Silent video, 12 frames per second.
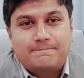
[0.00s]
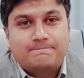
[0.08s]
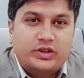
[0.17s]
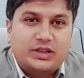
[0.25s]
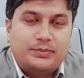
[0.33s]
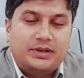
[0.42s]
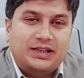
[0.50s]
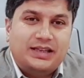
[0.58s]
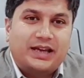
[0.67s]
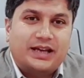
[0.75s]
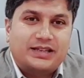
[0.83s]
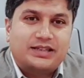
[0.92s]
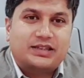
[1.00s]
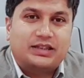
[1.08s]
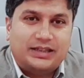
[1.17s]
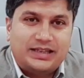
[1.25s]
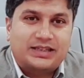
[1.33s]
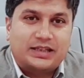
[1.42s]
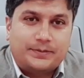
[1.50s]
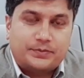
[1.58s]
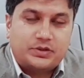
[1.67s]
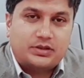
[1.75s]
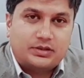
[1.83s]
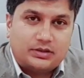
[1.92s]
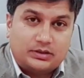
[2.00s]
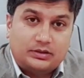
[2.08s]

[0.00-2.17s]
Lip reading: USMLE has three steps,